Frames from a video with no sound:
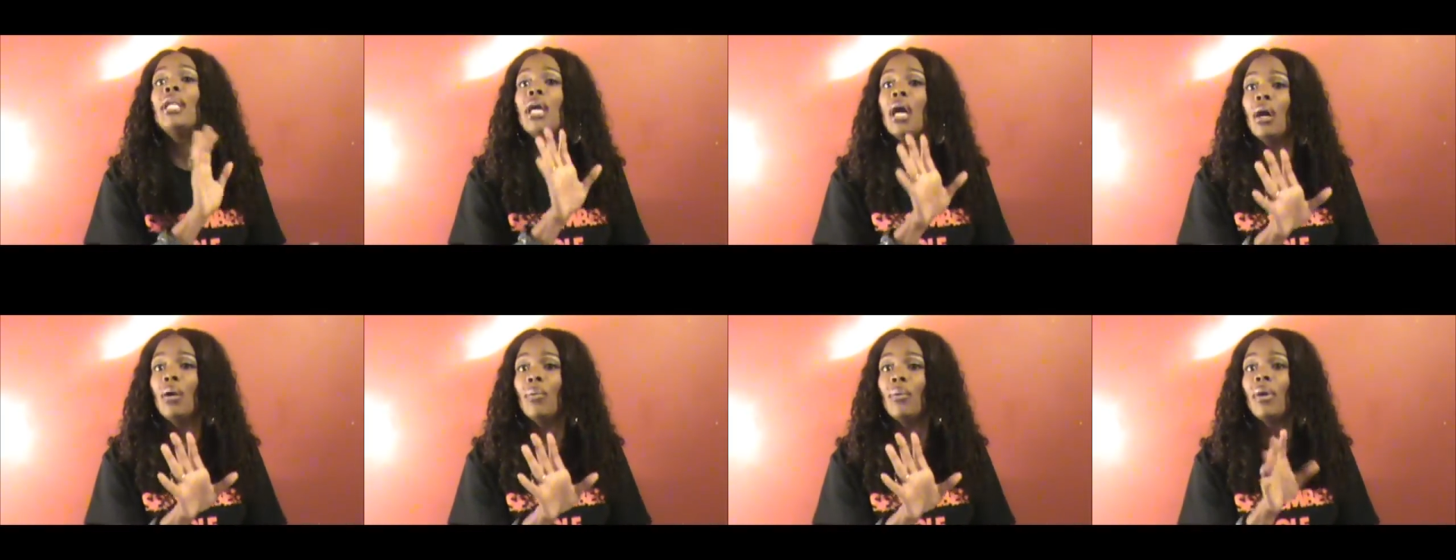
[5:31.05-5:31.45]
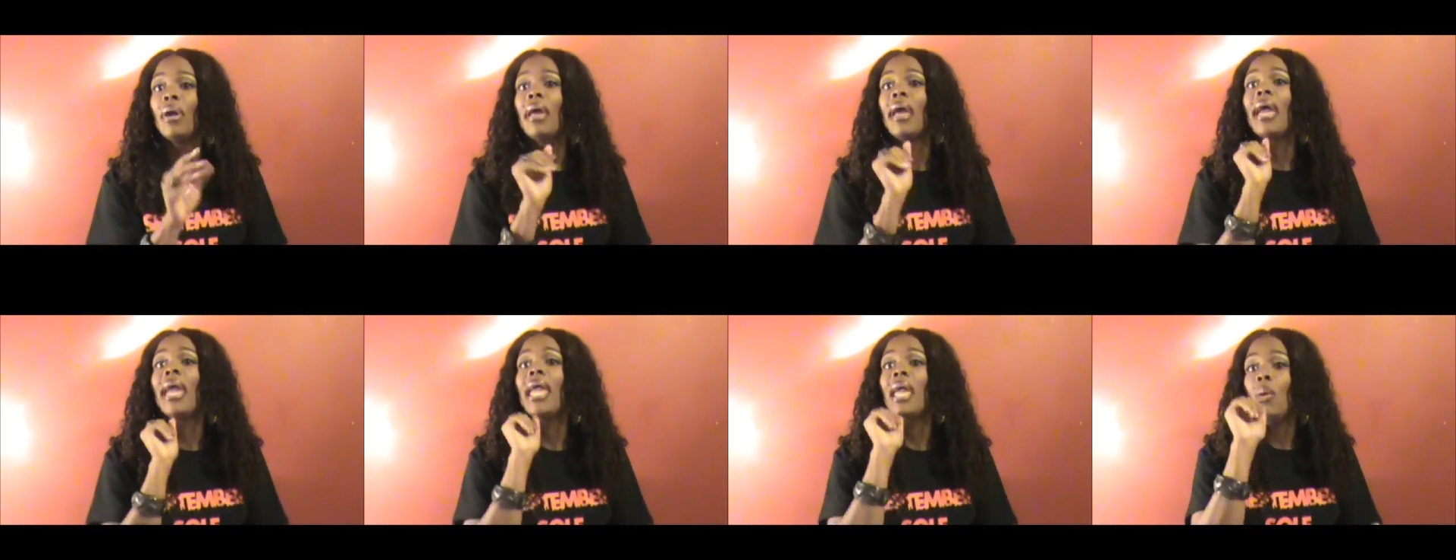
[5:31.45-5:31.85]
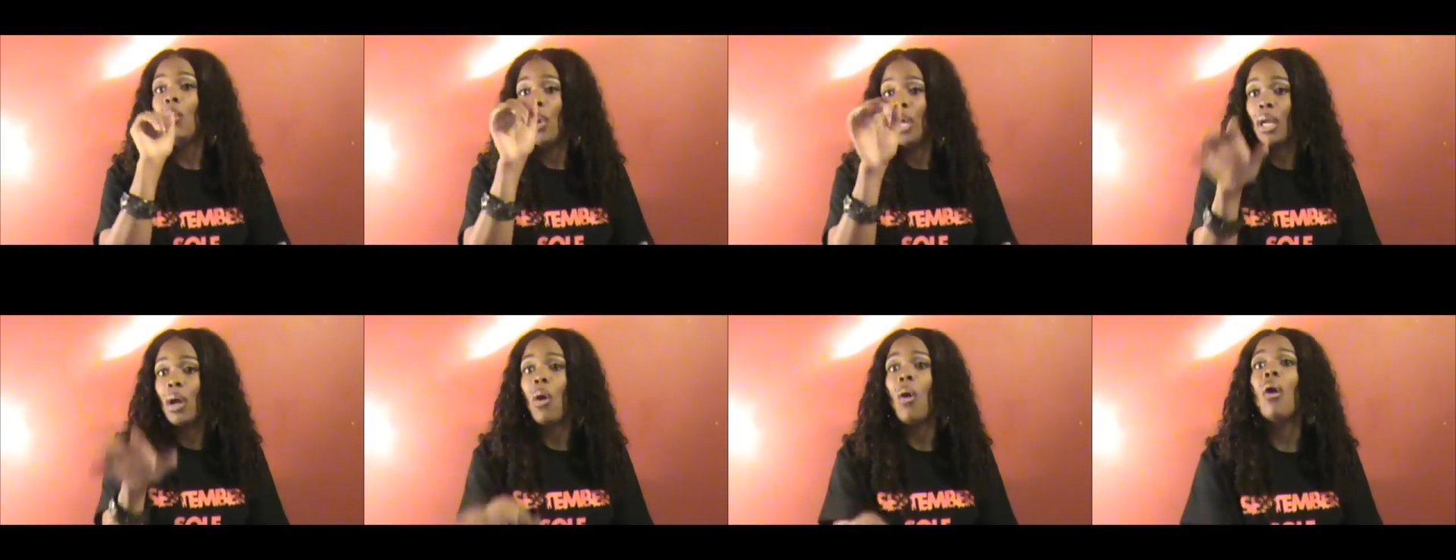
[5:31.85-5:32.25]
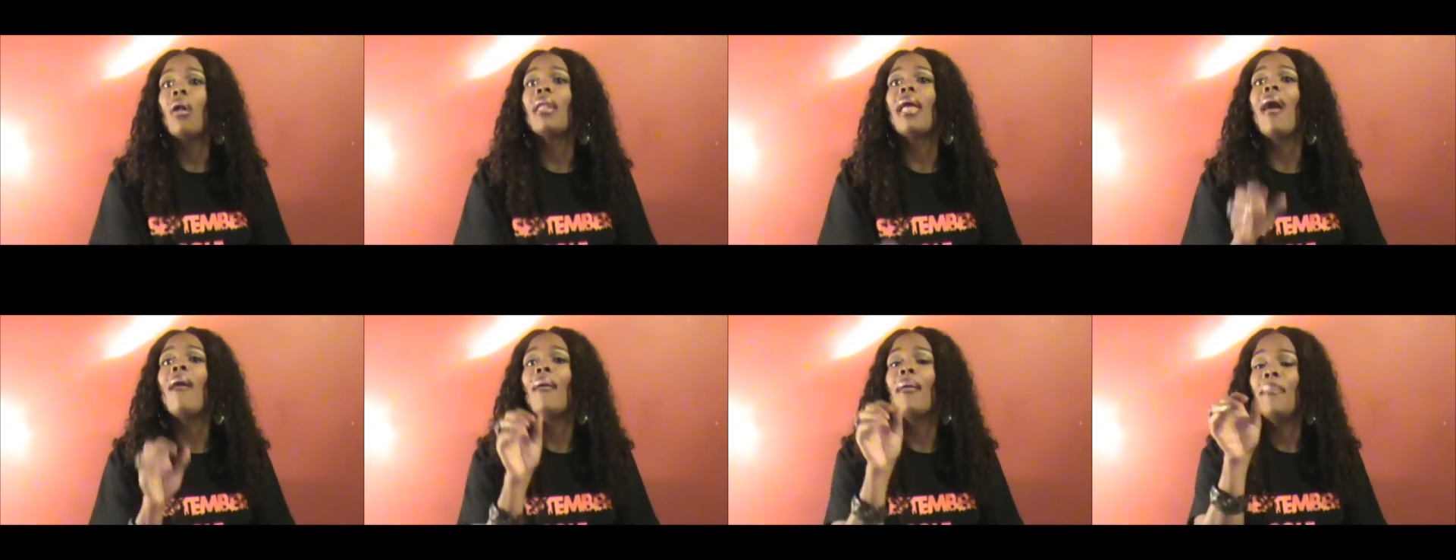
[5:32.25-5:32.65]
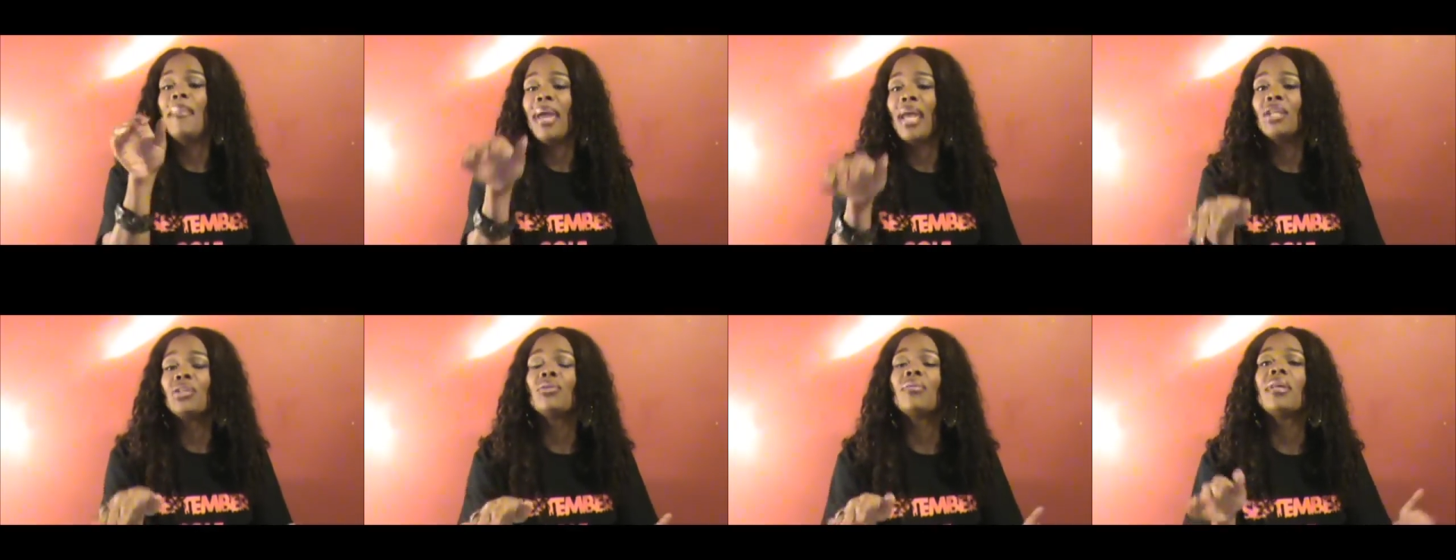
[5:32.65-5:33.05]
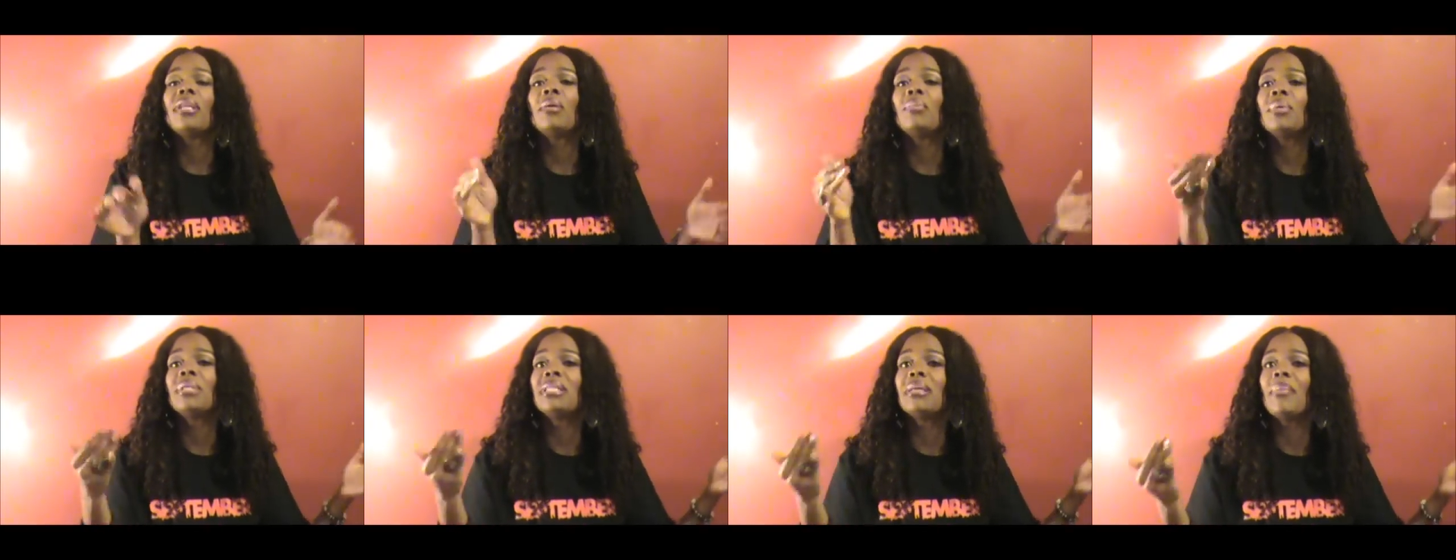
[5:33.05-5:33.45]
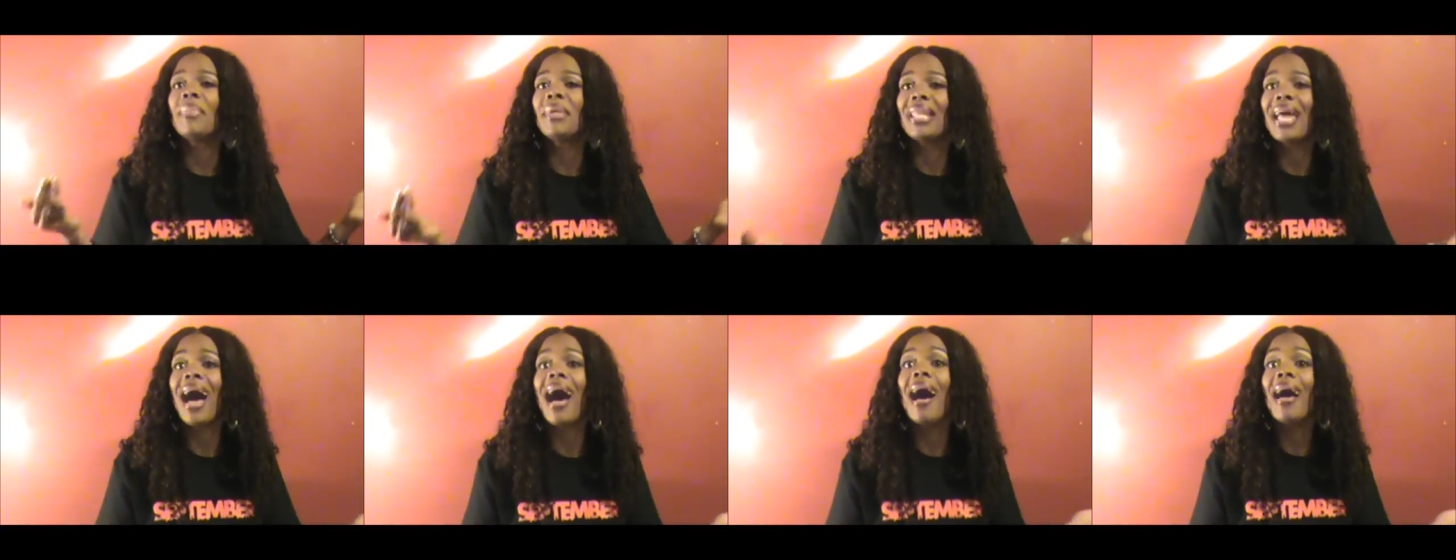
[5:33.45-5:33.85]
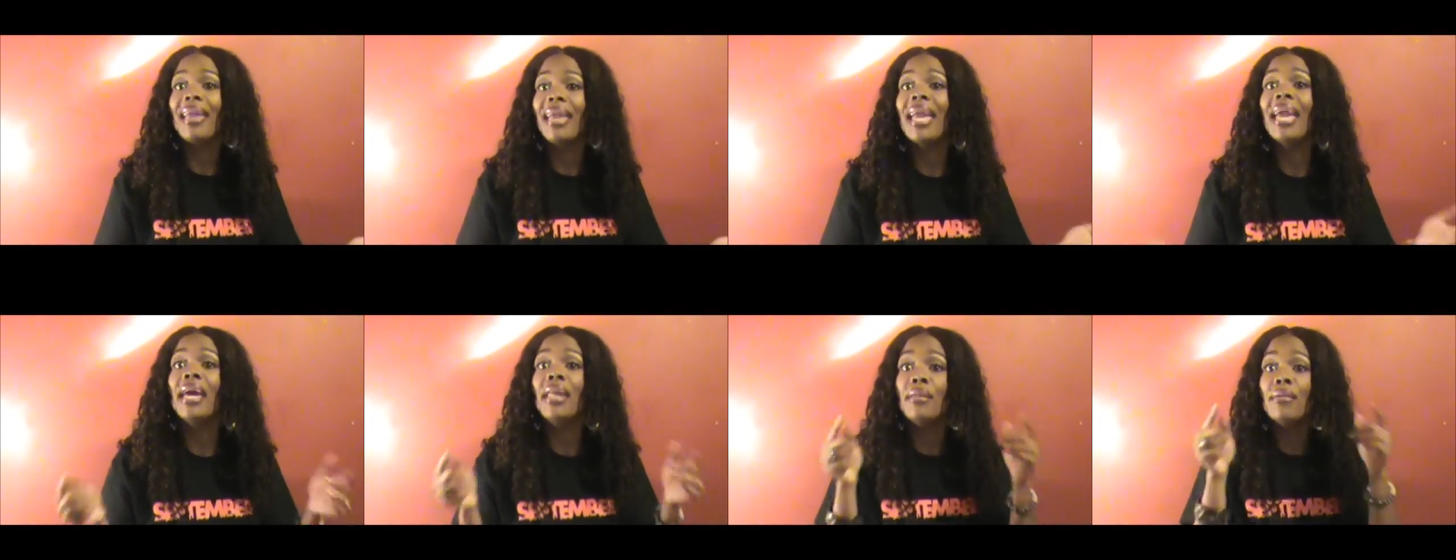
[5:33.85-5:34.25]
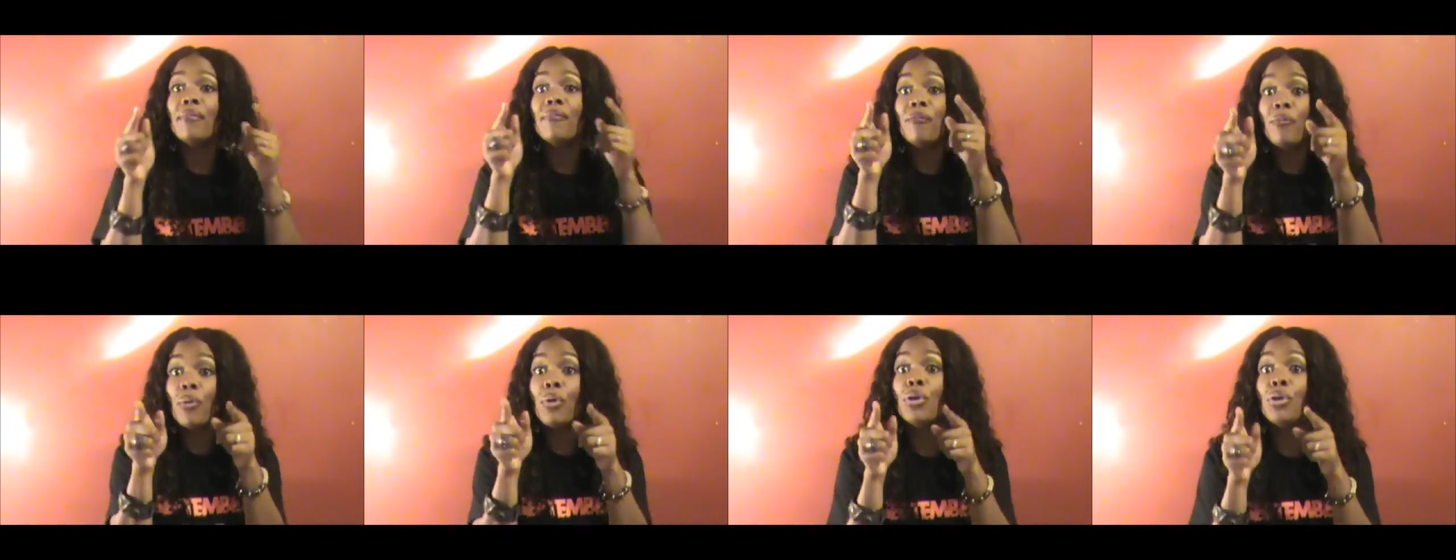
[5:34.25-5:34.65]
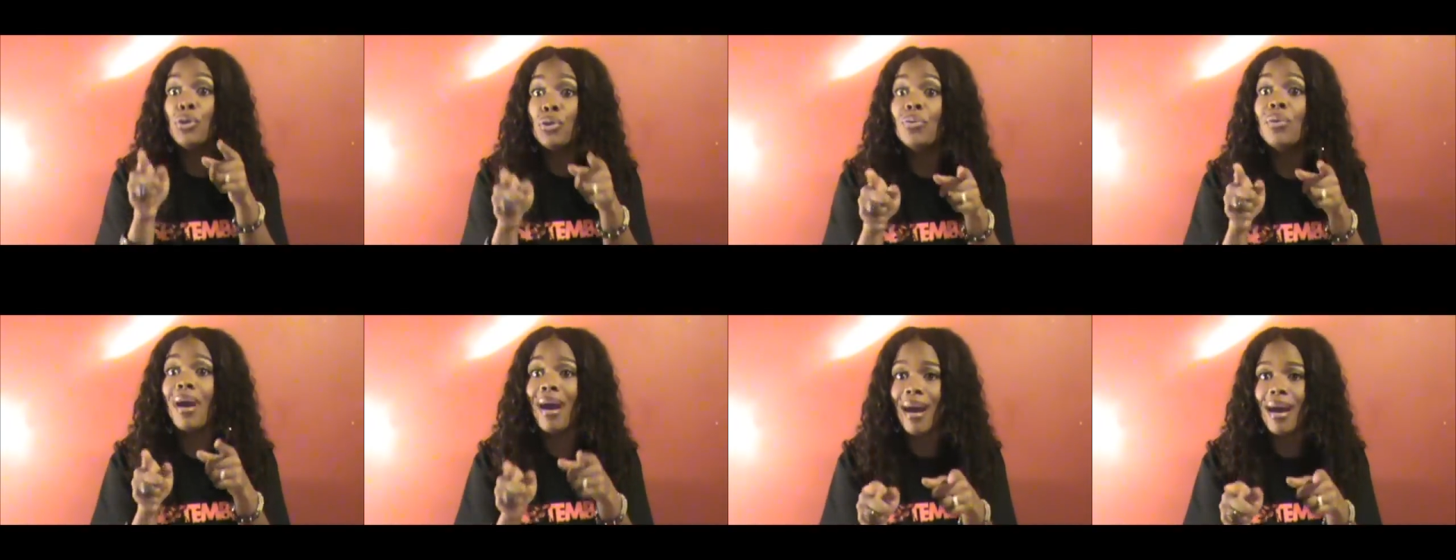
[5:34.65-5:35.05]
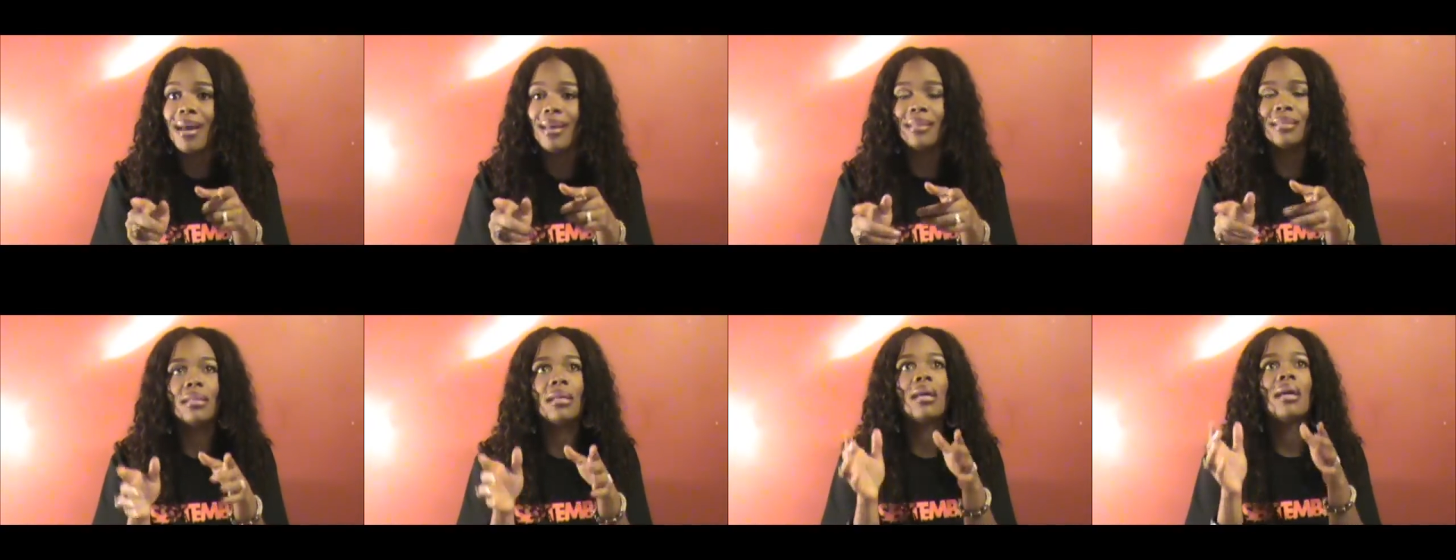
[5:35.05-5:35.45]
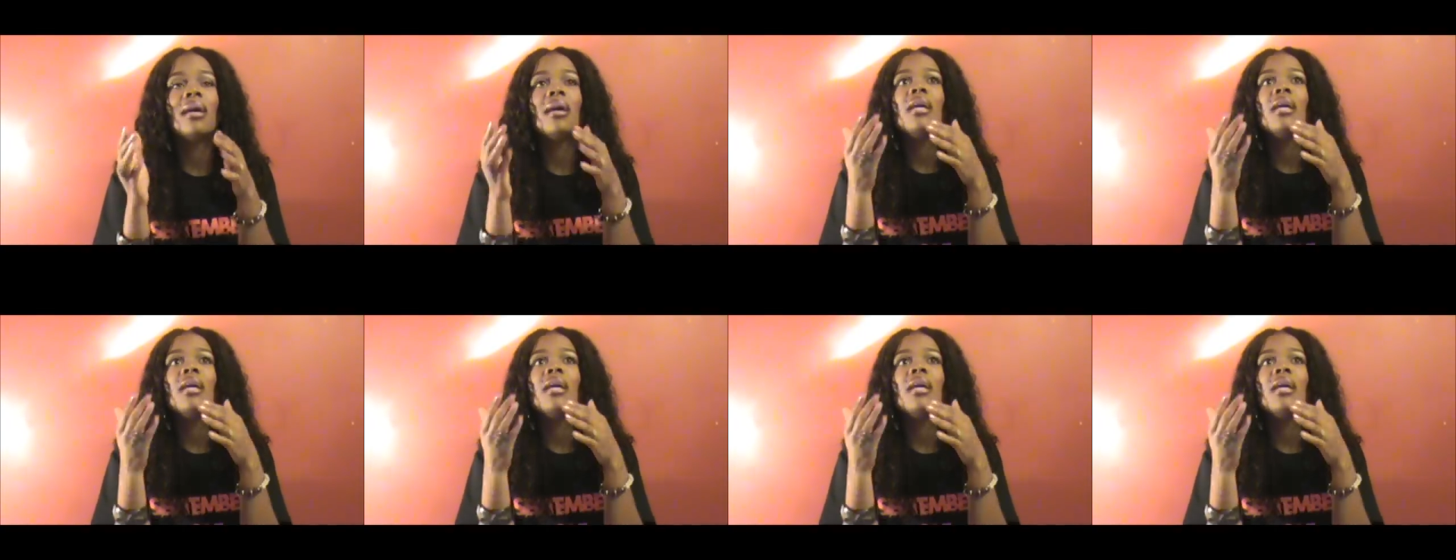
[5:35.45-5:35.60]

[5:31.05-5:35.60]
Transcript: No, he went all out and made sure that it was something high-end for you guys.